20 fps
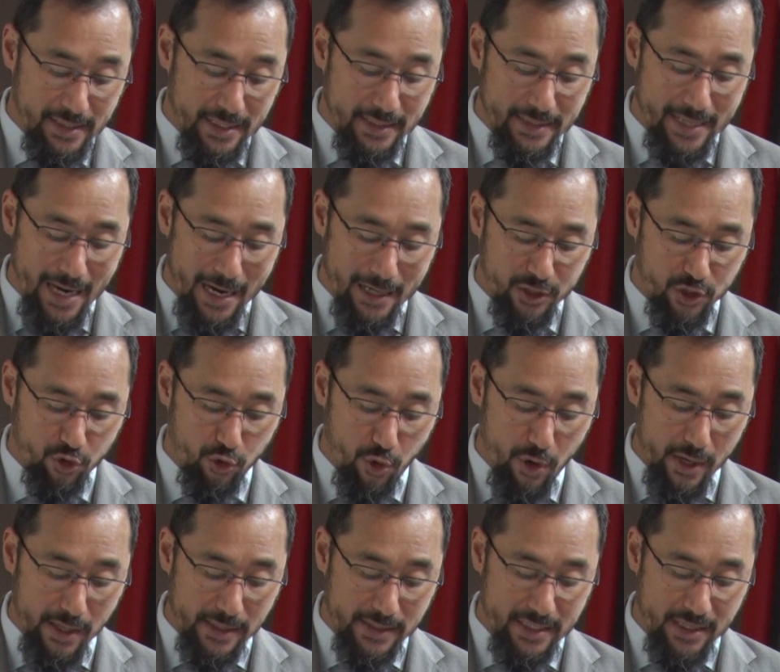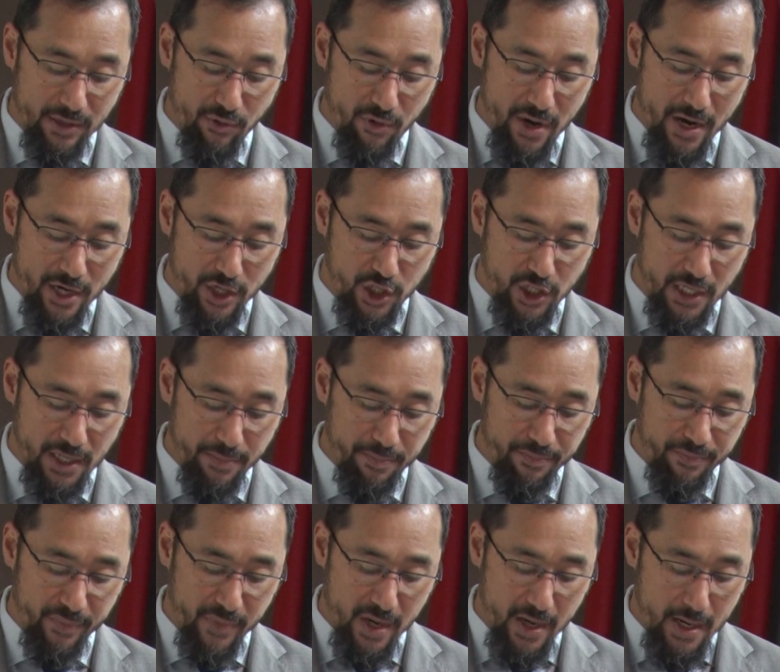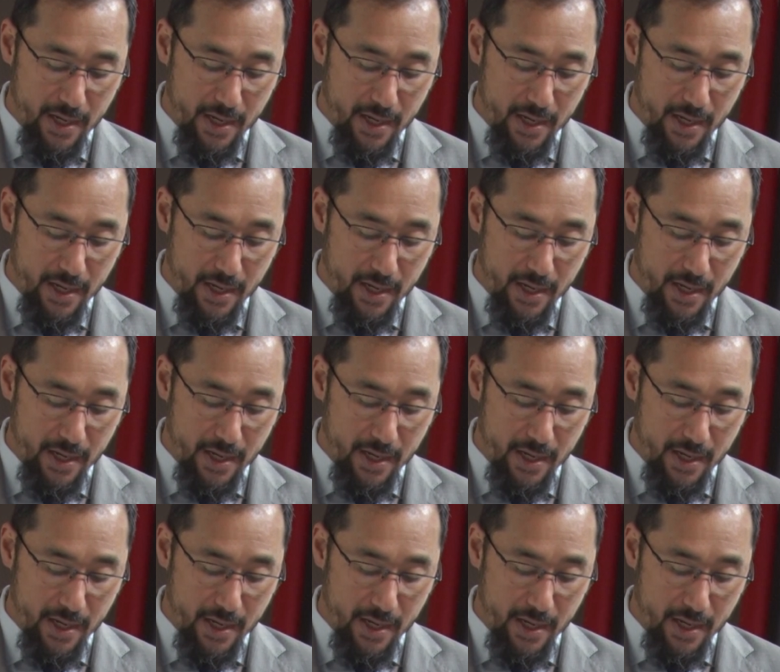is the tax royalty regime